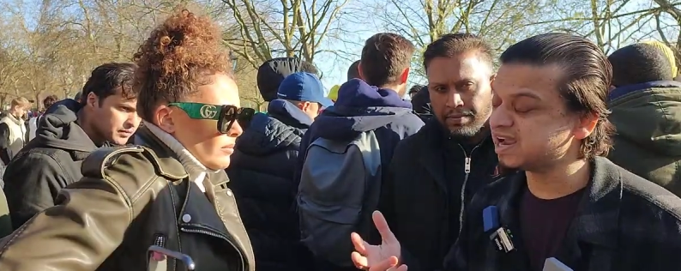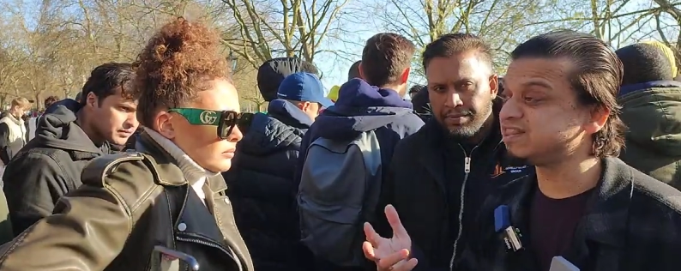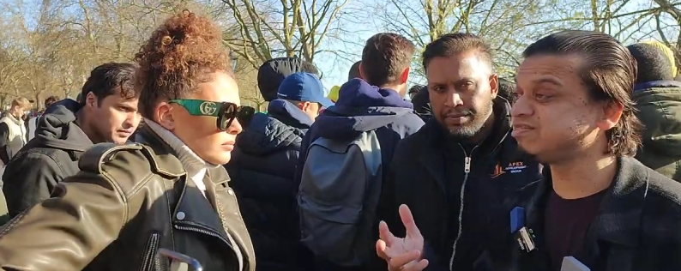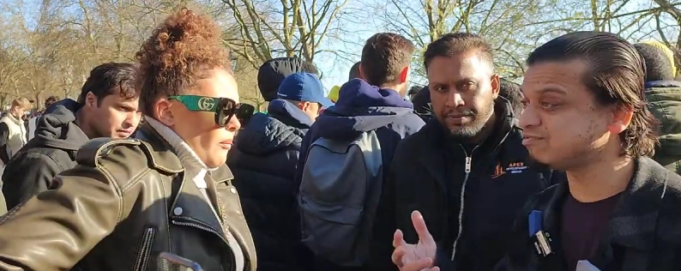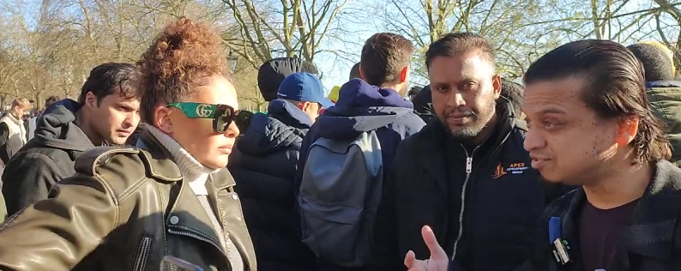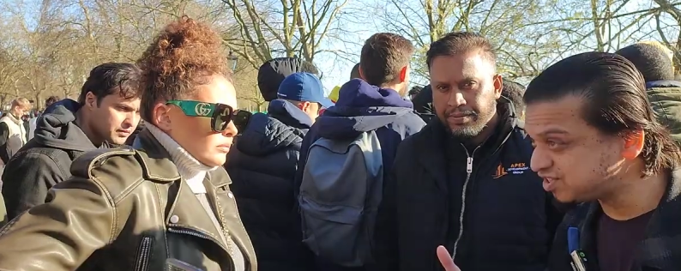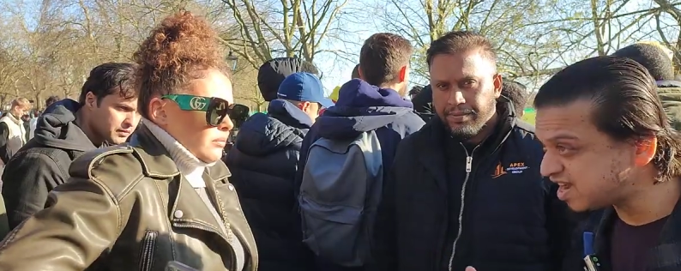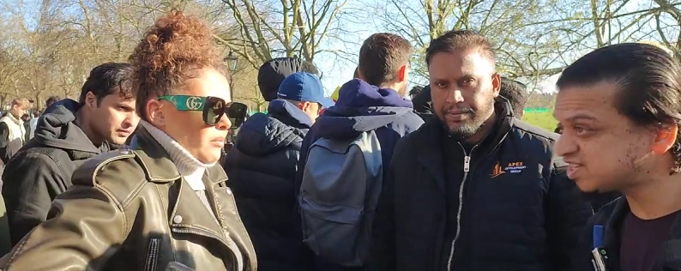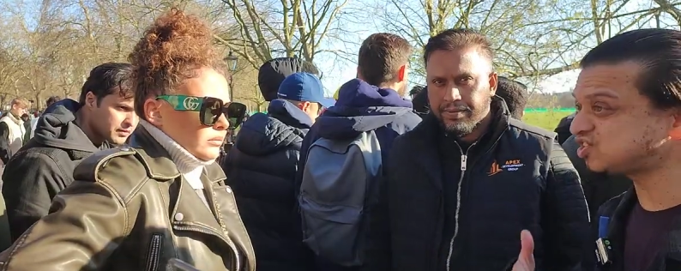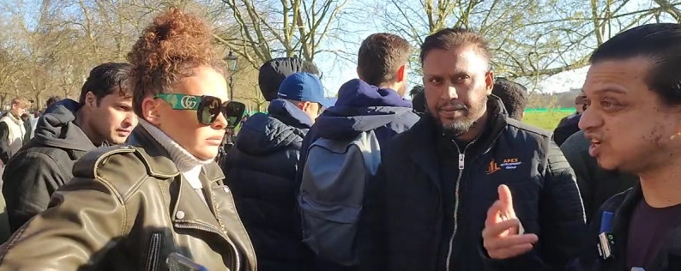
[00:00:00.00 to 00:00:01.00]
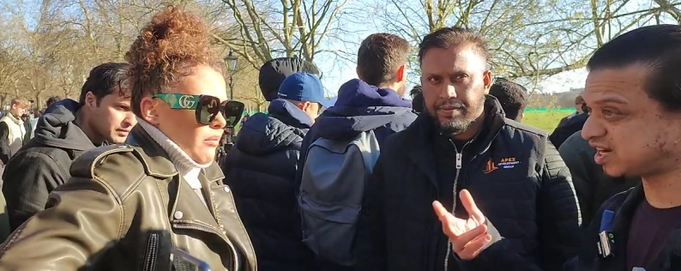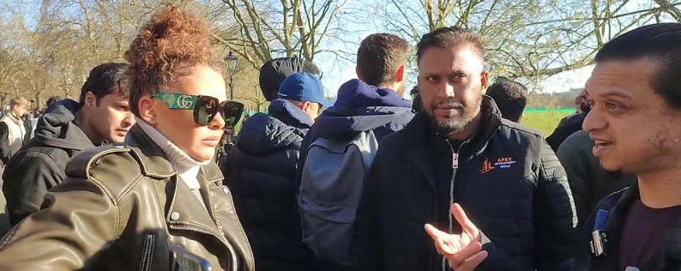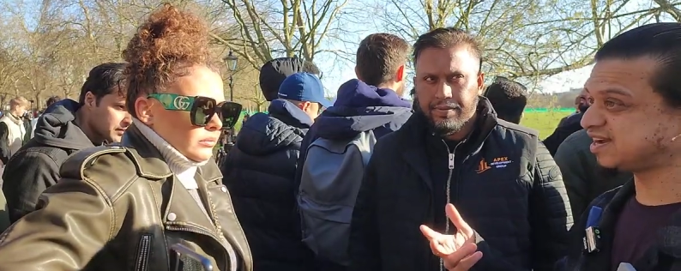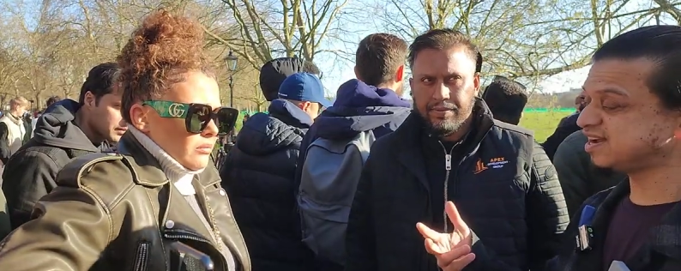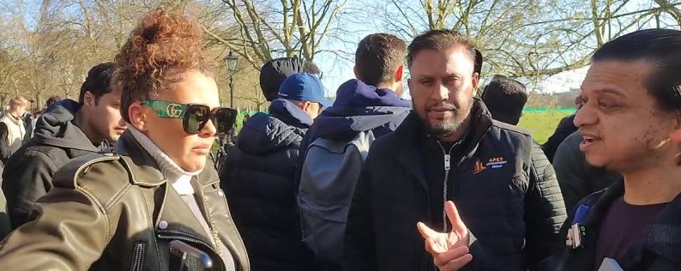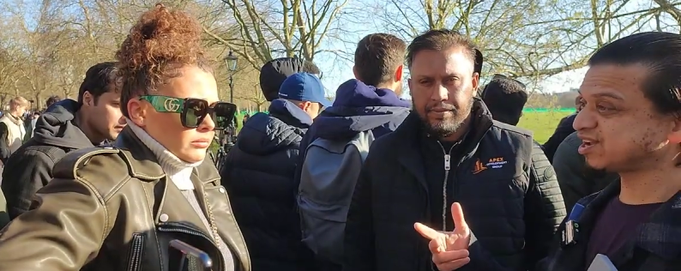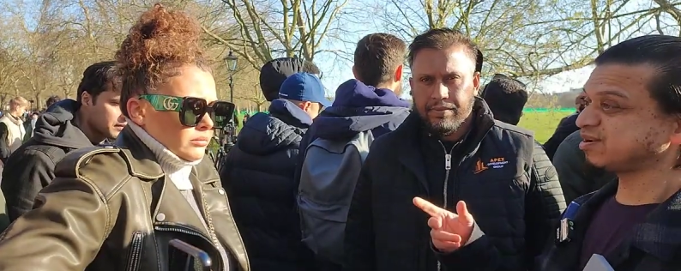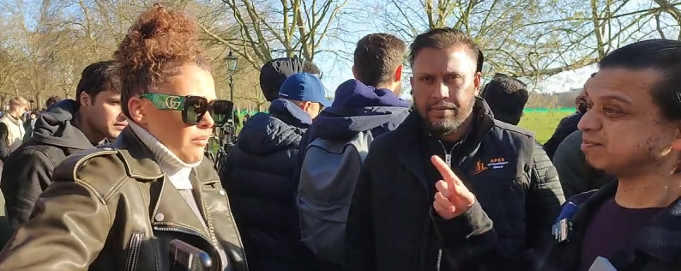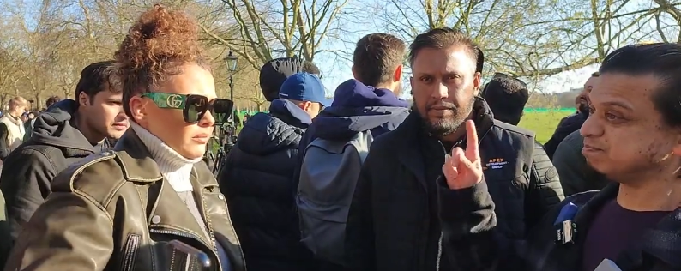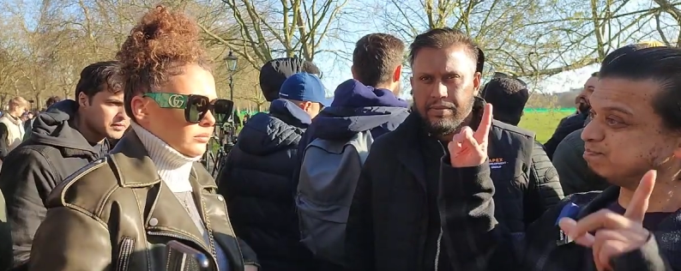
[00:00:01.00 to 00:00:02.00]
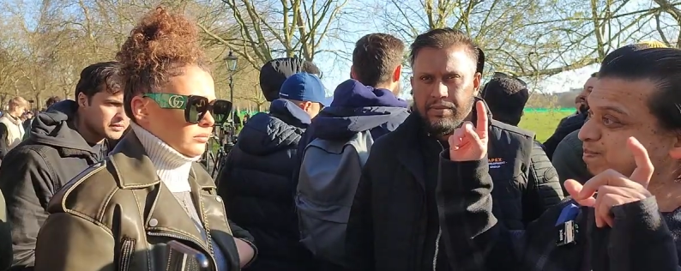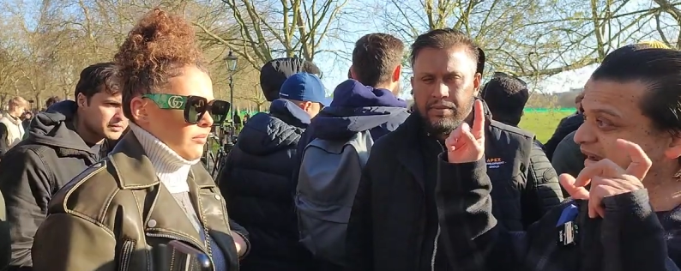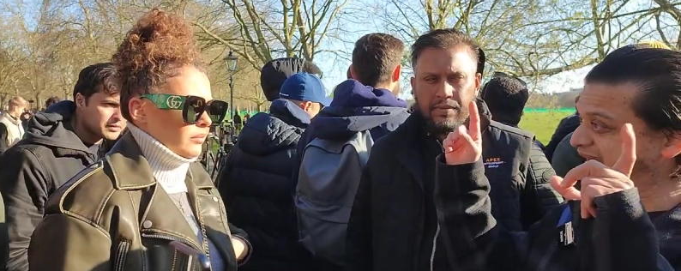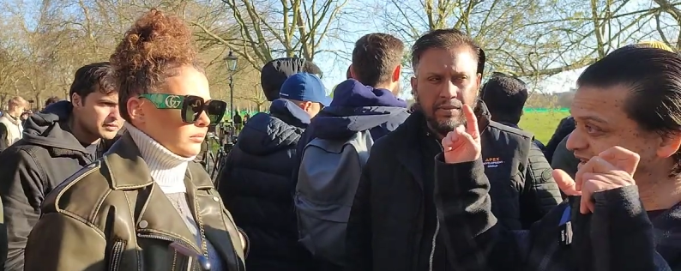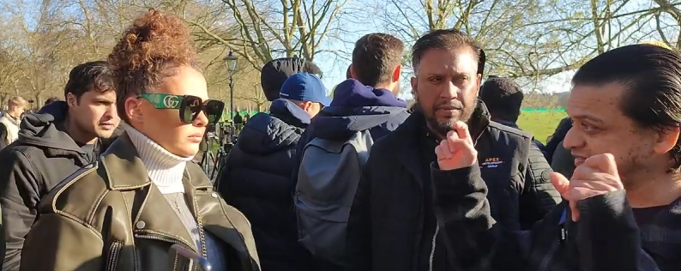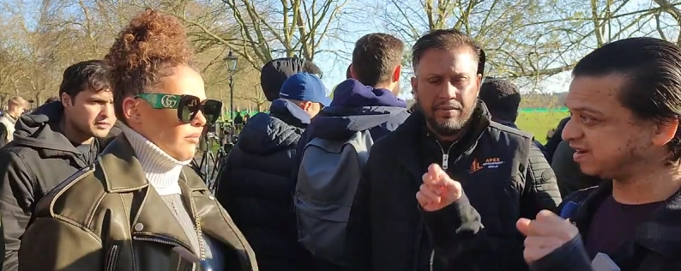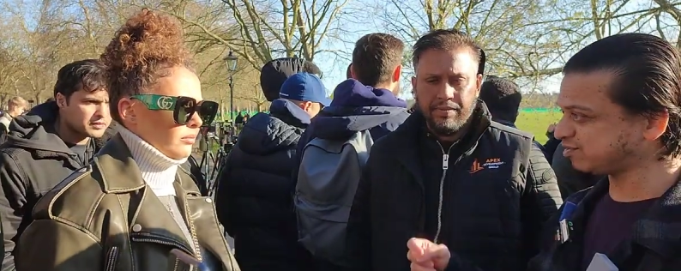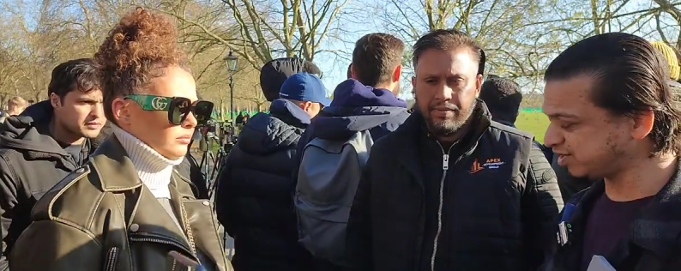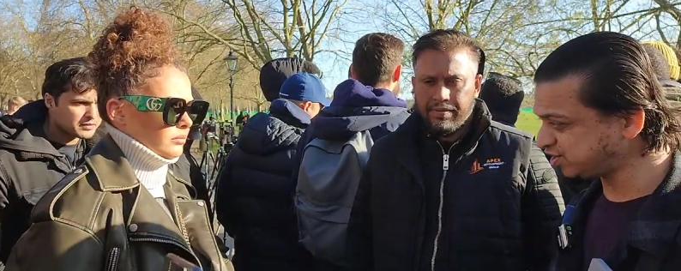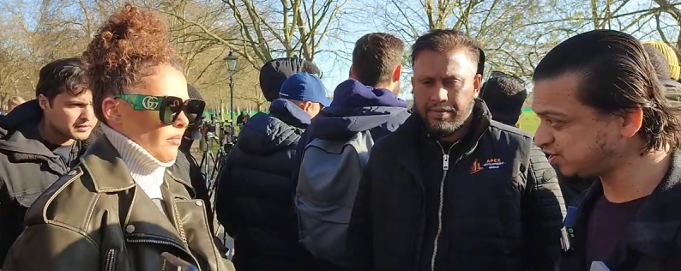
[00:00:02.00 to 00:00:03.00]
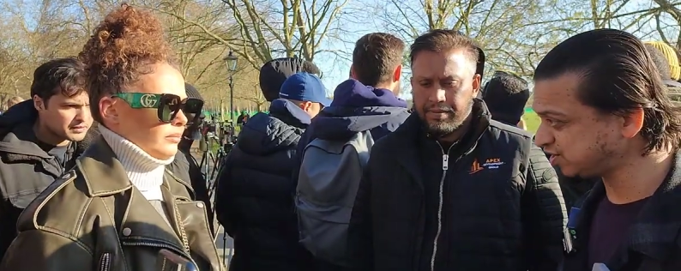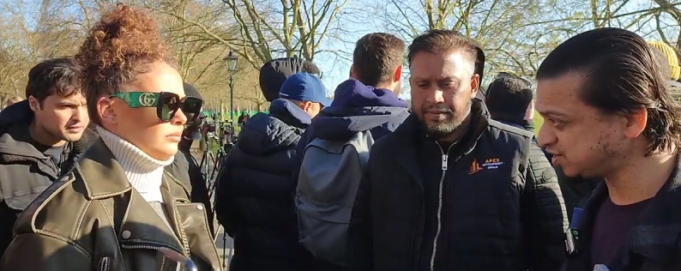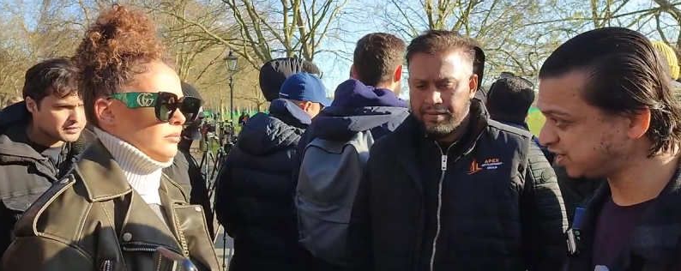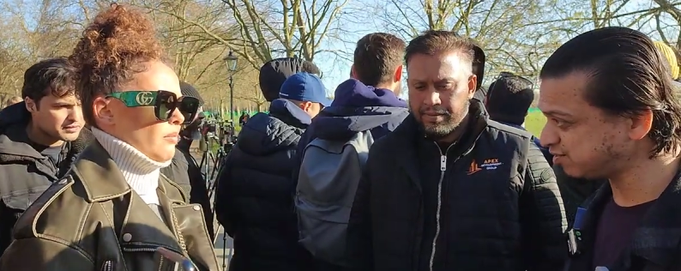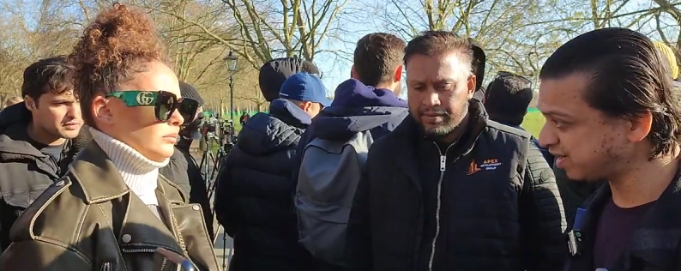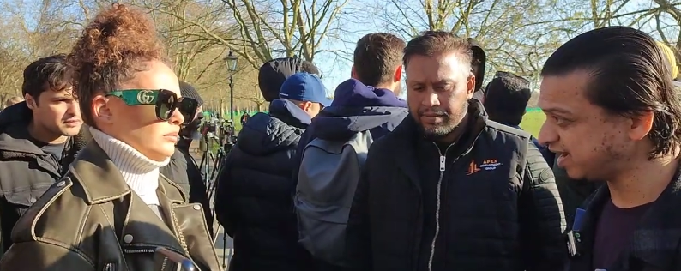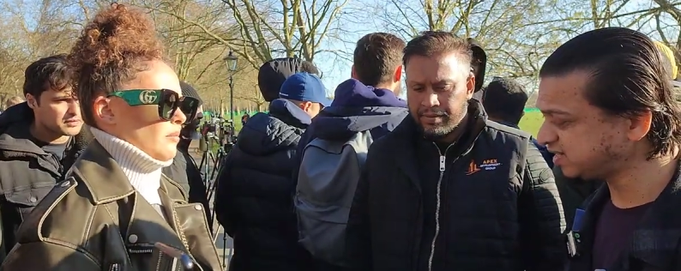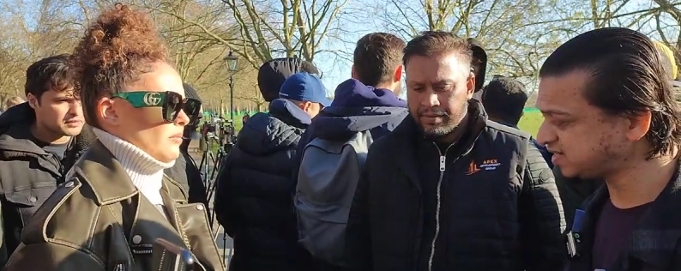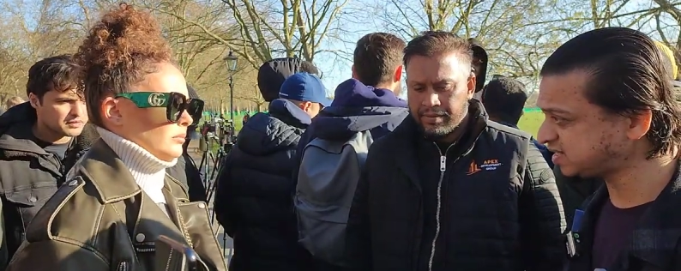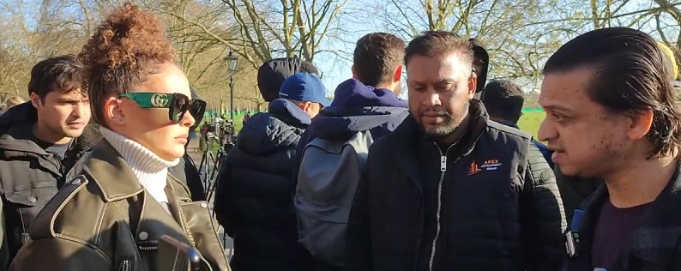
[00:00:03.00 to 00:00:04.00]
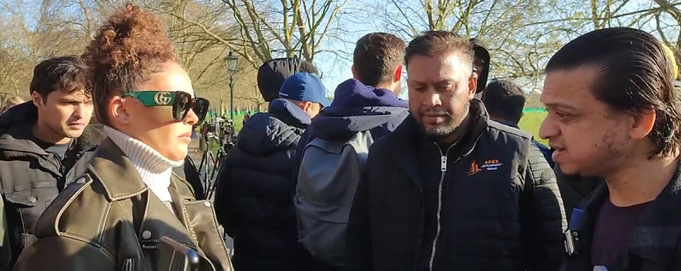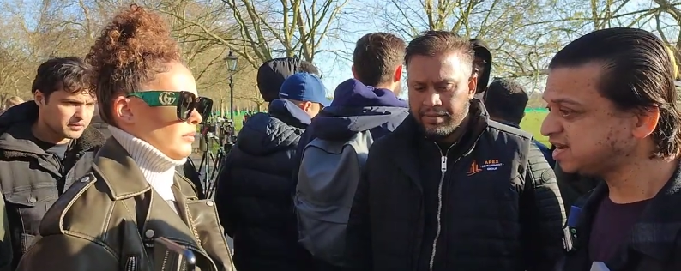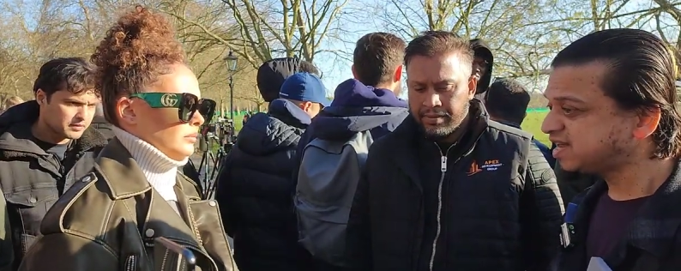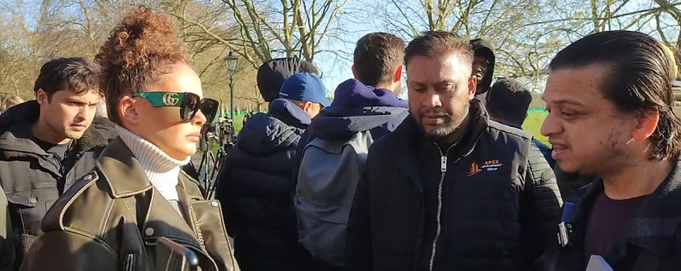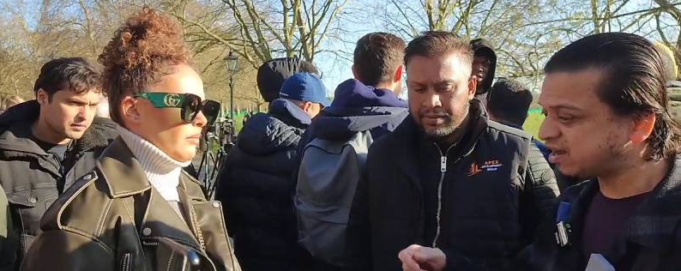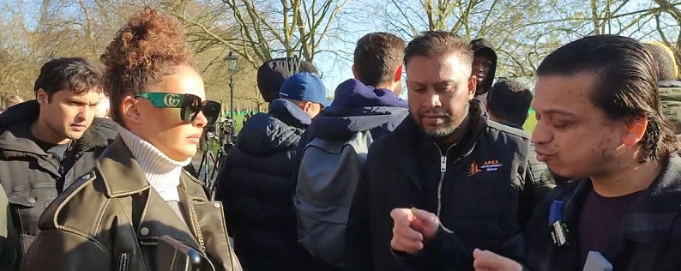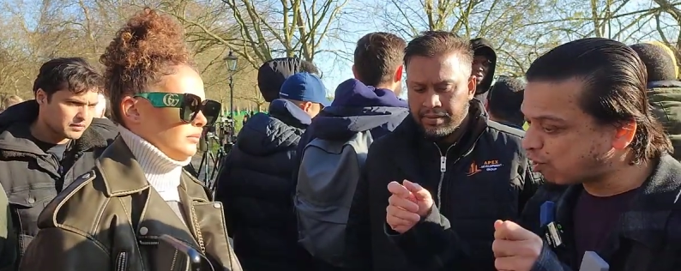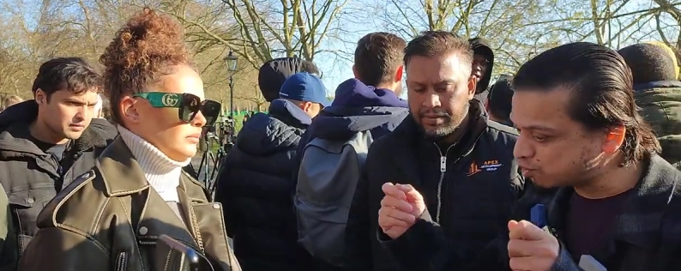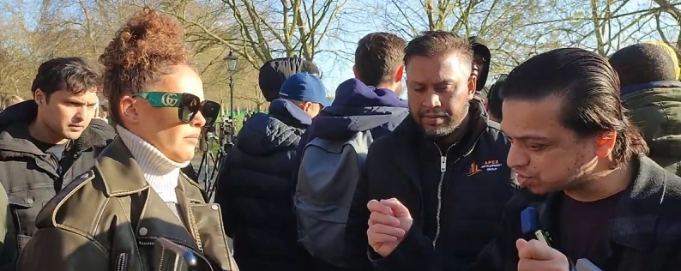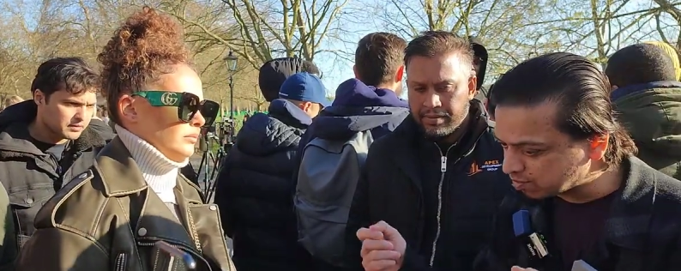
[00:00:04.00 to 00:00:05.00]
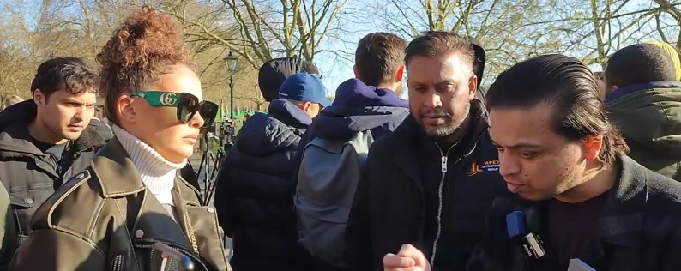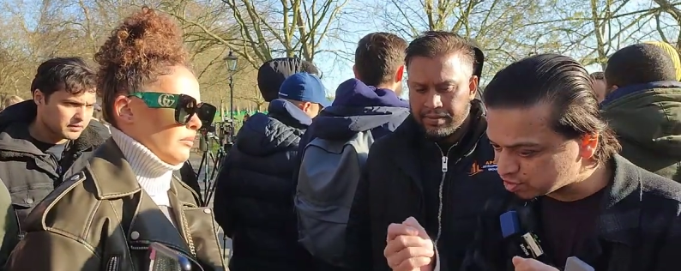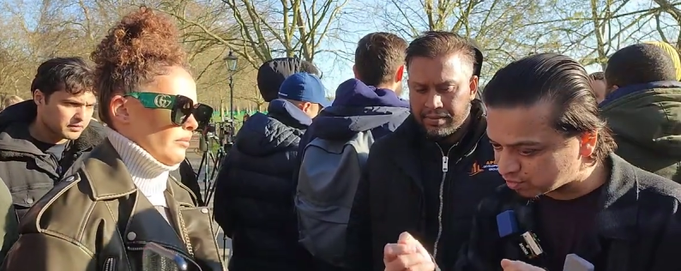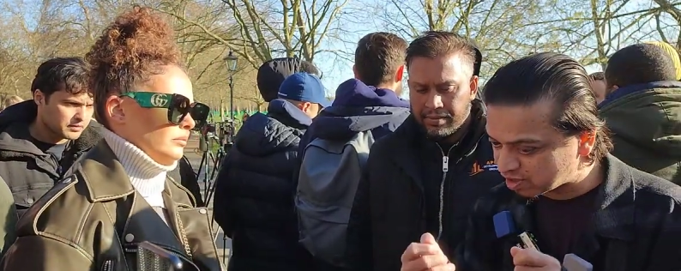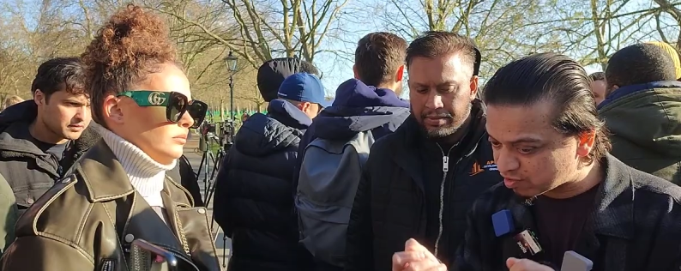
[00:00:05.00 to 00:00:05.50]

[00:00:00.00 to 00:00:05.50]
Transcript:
Speaker 1: enthusiastic, believing Christians in Christ. They wrote the books with their own